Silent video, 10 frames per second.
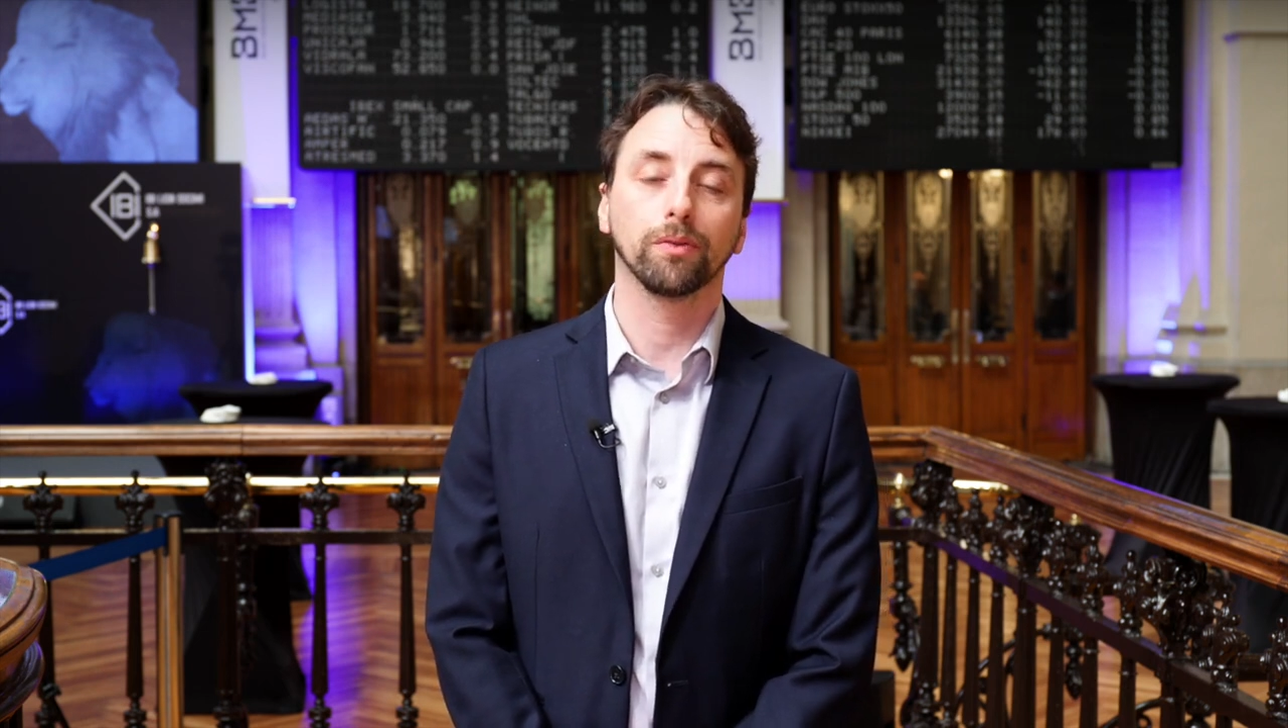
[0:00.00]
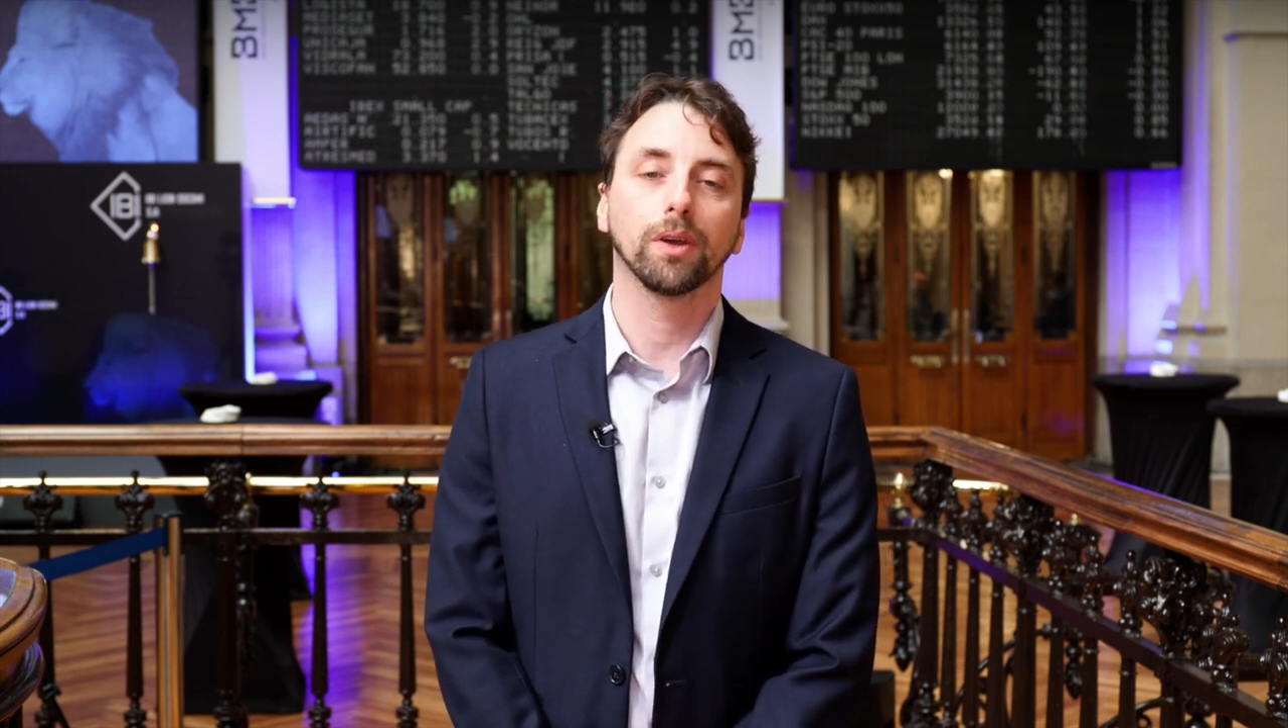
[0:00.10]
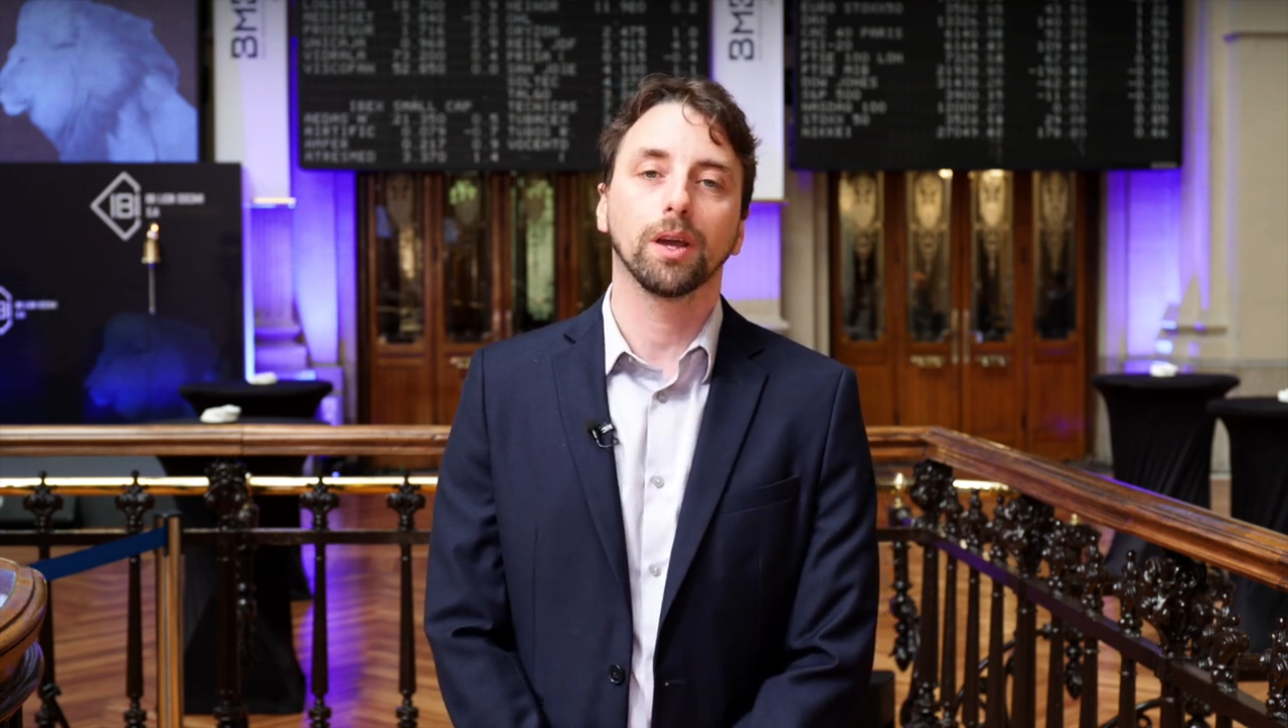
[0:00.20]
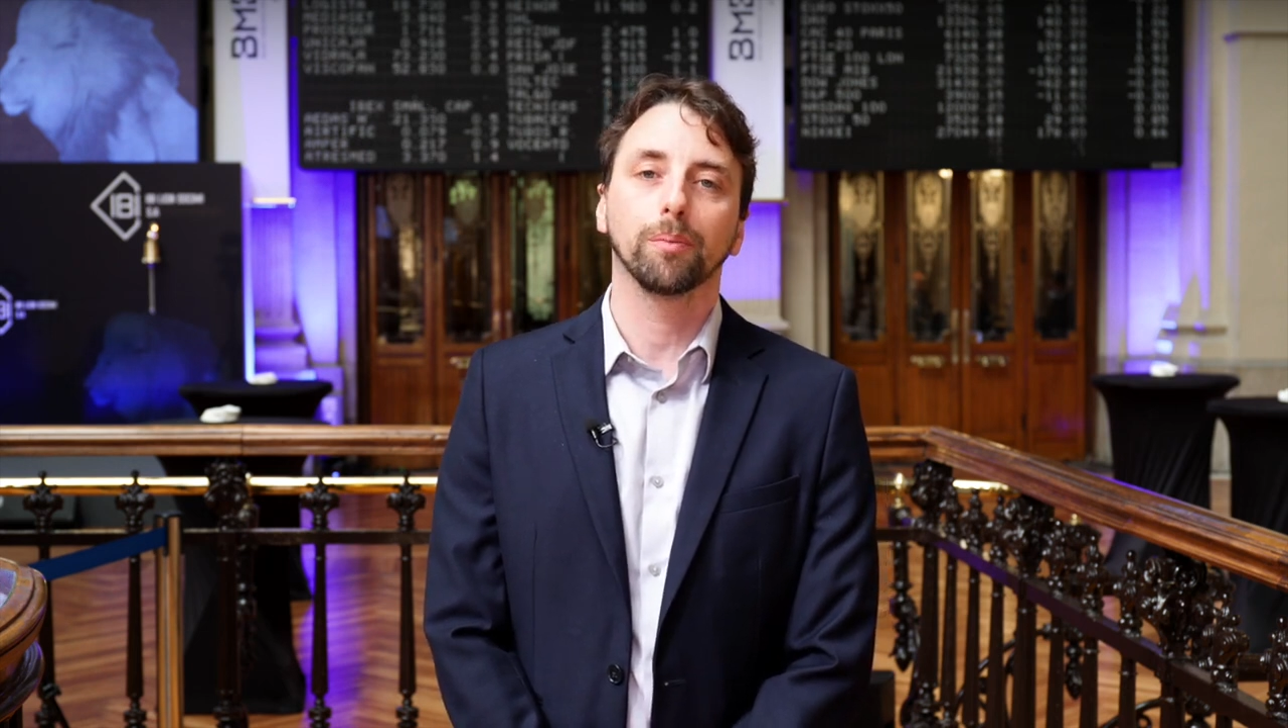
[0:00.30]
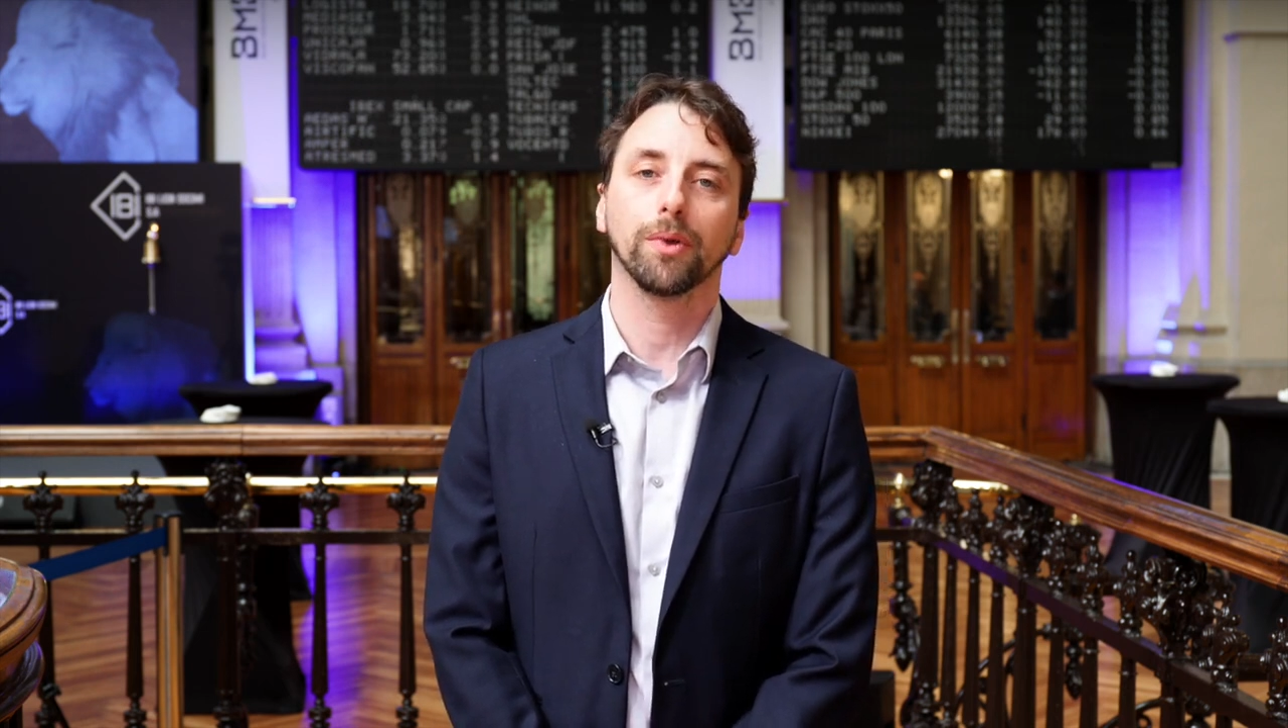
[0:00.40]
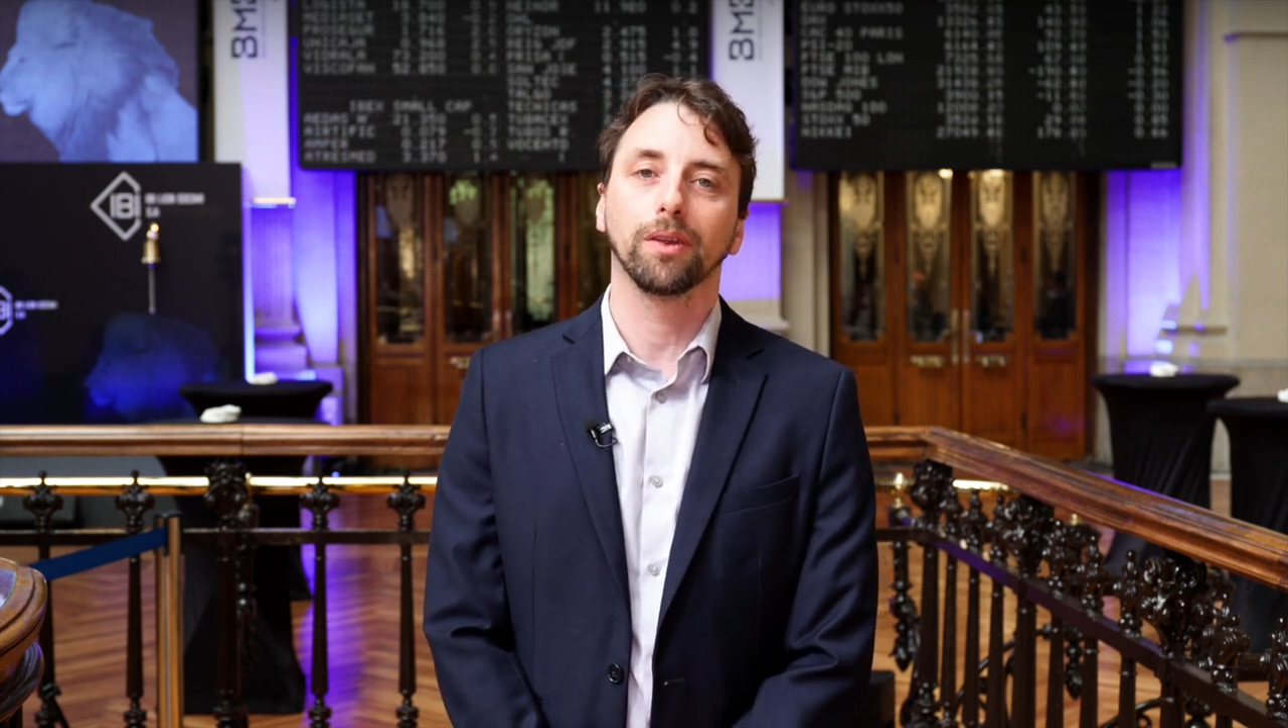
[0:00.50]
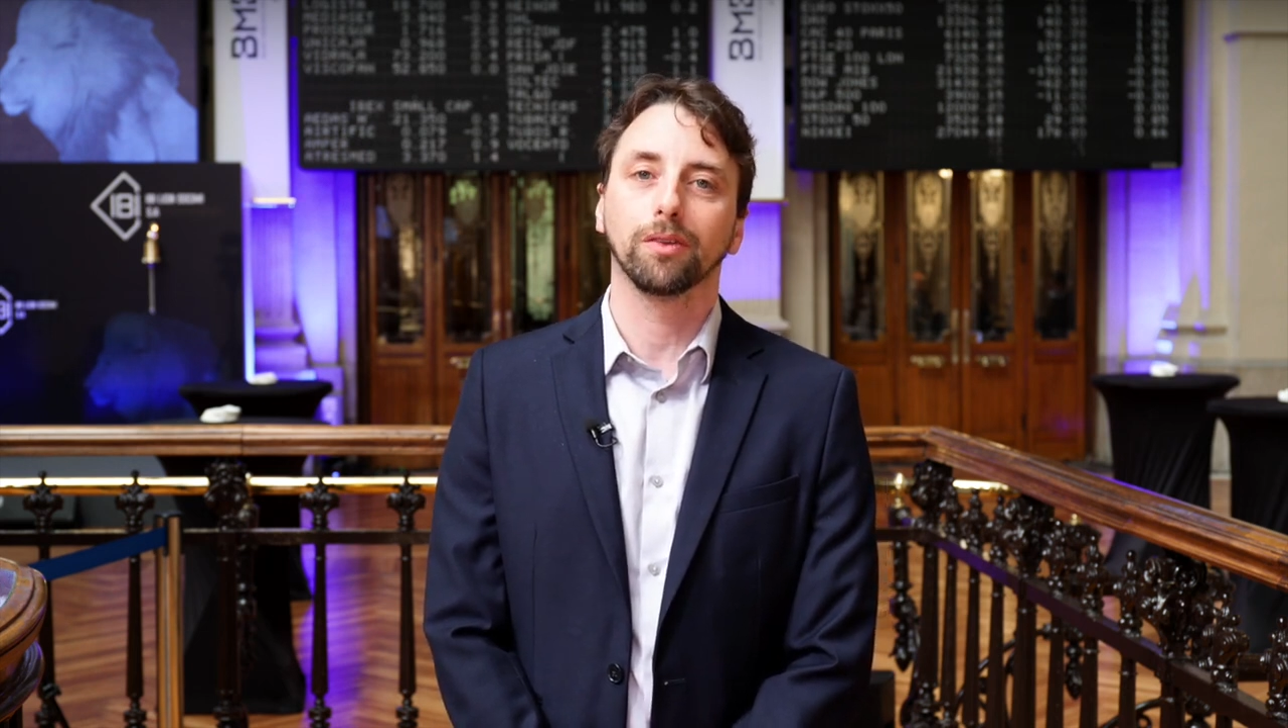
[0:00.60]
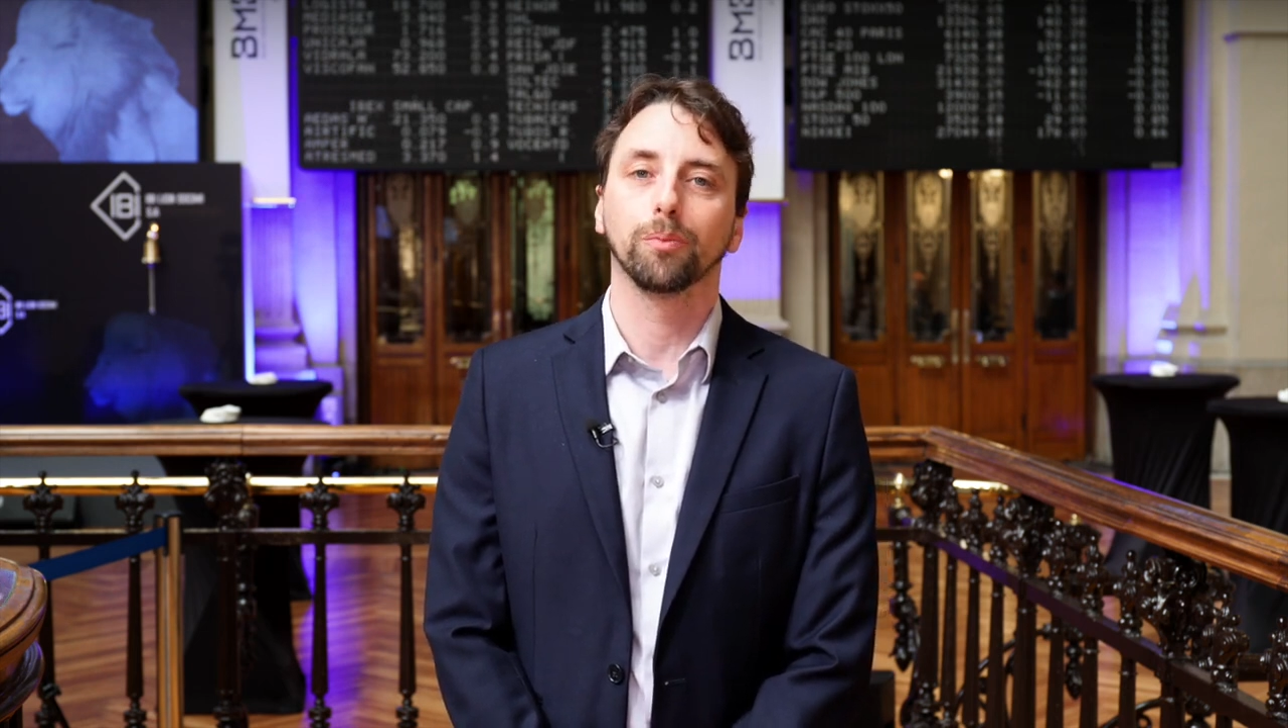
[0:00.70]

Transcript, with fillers: of the company is